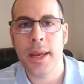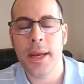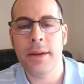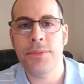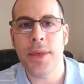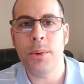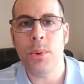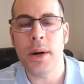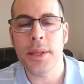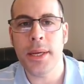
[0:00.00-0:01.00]
And if they
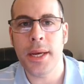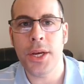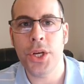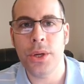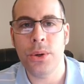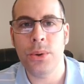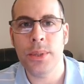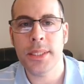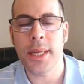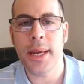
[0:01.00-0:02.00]
wanted to issue,
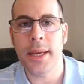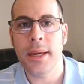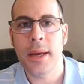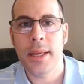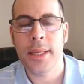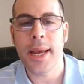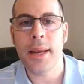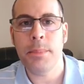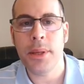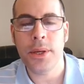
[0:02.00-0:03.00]
say,
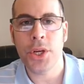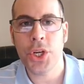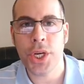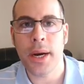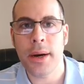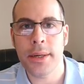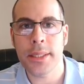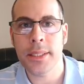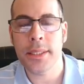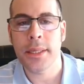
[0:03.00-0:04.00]
10 million
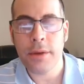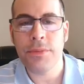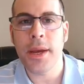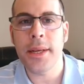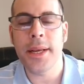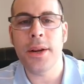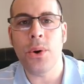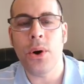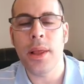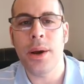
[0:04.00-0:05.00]
shares, if they did it
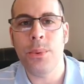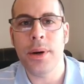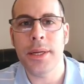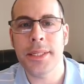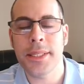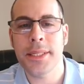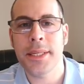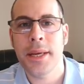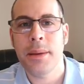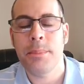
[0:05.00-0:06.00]
all at
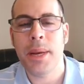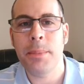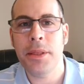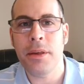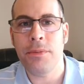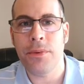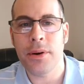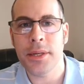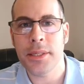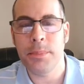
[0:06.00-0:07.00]
once, maybe the
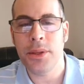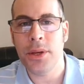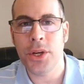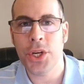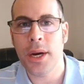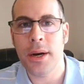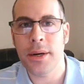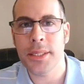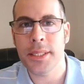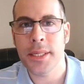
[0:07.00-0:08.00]
first million
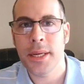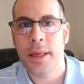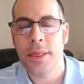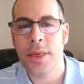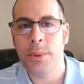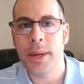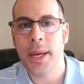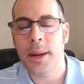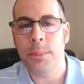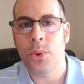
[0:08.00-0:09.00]
shares they would
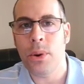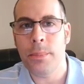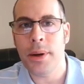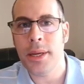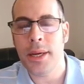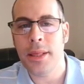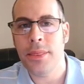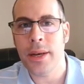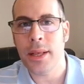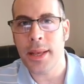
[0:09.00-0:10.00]
get more money
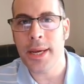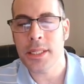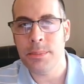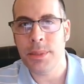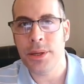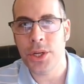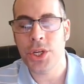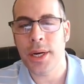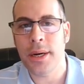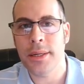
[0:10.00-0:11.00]
than the last million
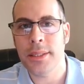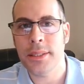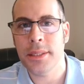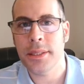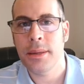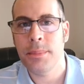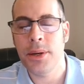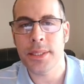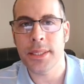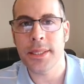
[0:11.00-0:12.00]
shares
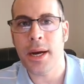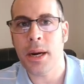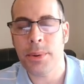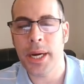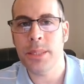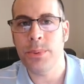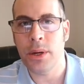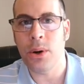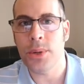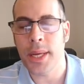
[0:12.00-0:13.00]
because the stock price will
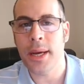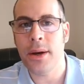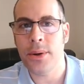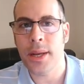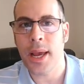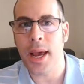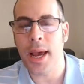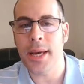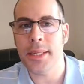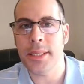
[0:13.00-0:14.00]
go down
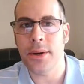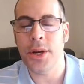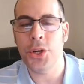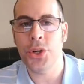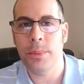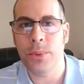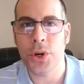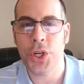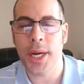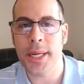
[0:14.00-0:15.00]
as they're issuing more
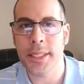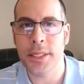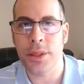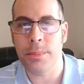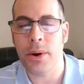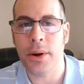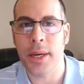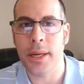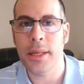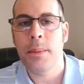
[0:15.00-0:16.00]
shares into the
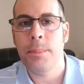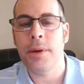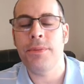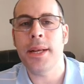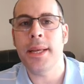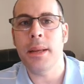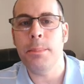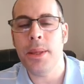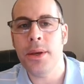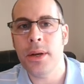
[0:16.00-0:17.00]
market. But if they did a
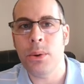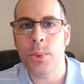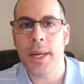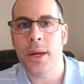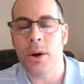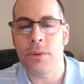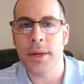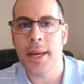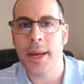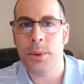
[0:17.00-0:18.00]
million a week over
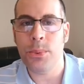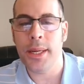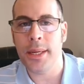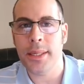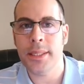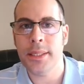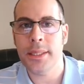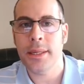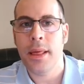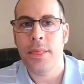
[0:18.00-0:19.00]
10
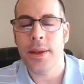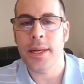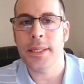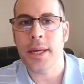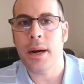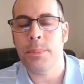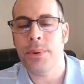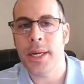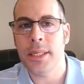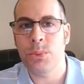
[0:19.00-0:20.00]
weeks, then the stock
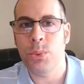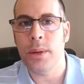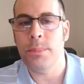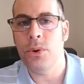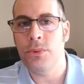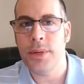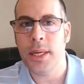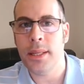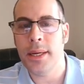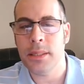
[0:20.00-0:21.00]
price wouldn't move
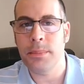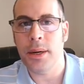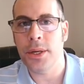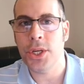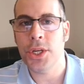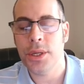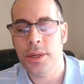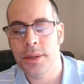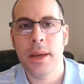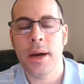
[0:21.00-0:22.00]
nearly as much.
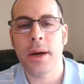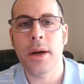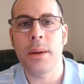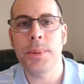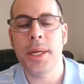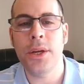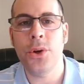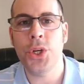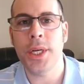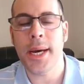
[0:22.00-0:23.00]
A company
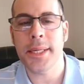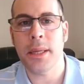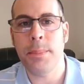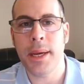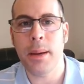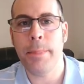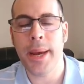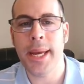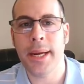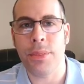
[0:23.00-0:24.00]
usually has to pay a
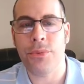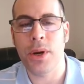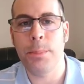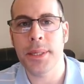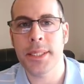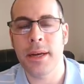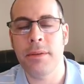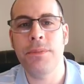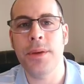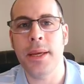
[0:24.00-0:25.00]
bank a 3%
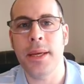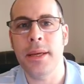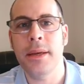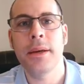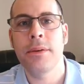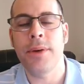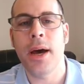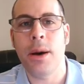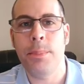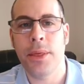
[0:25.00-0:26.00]
fee for
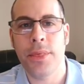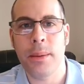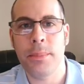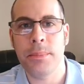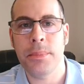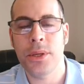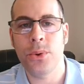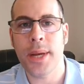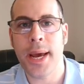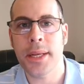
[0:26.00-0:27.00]
helping them
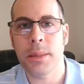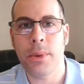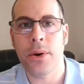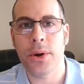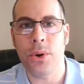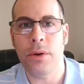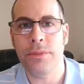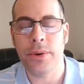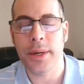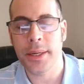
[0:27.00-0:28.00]
do an at the market
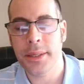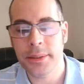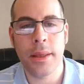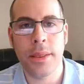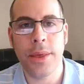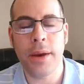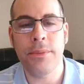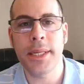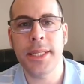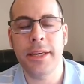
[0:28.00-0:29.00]
offering. They
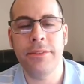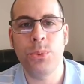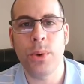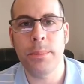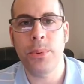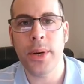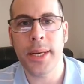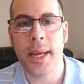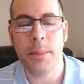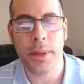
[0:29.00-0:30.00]
received
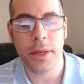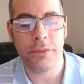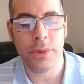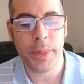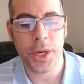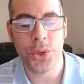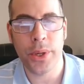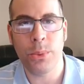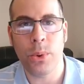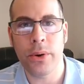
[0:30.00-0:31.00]
1.8 million from
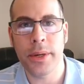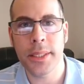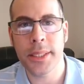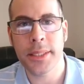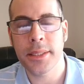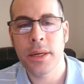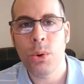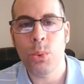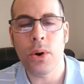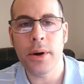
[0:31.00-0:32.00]
issuing warrants.
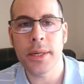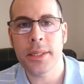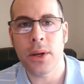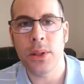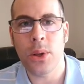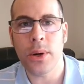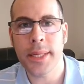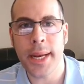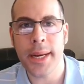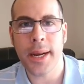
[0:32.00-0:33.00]
Warrants are long
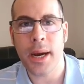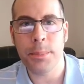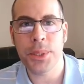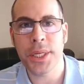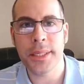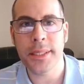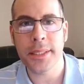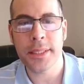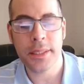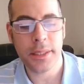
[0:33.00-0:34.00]
dated
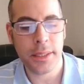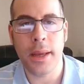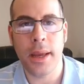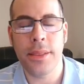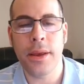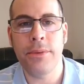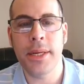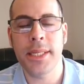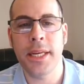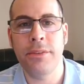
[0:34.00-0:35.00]
options and they
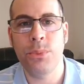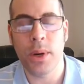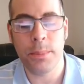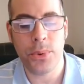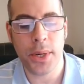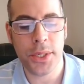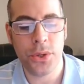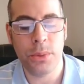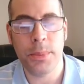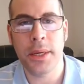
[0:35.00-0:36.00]
received
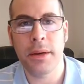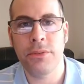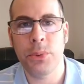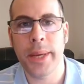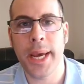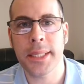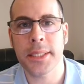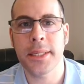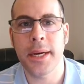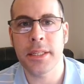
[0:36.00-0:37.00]
1.2 million from the
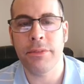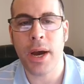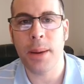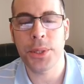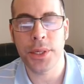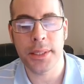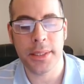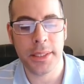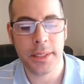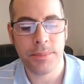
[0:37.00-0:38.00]
exercise of
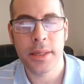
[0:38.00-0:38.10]
options.